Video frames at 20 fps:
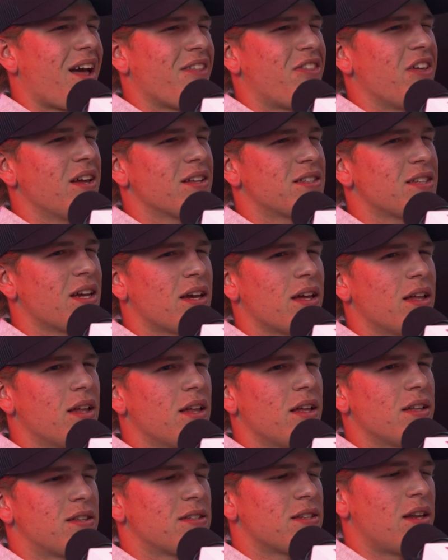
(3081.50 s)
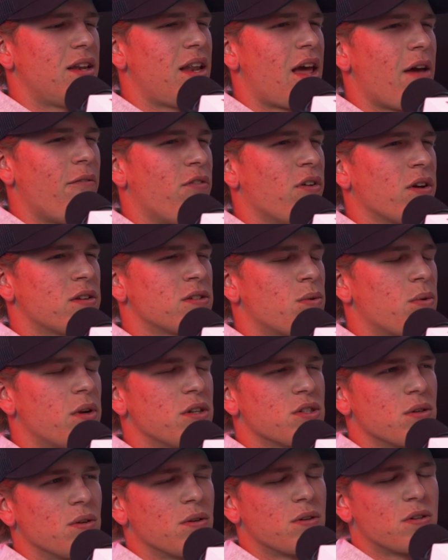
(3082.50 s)
I think it's a Netflix
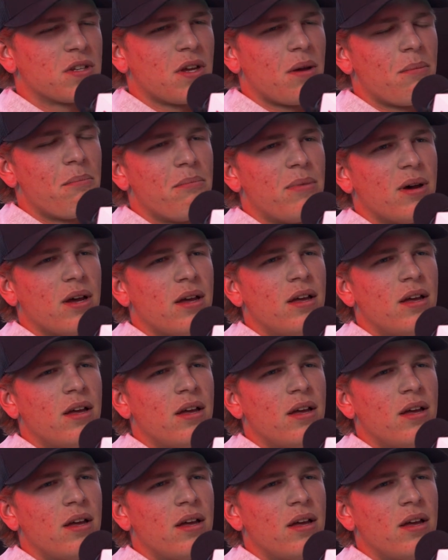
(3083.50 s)
original or something, but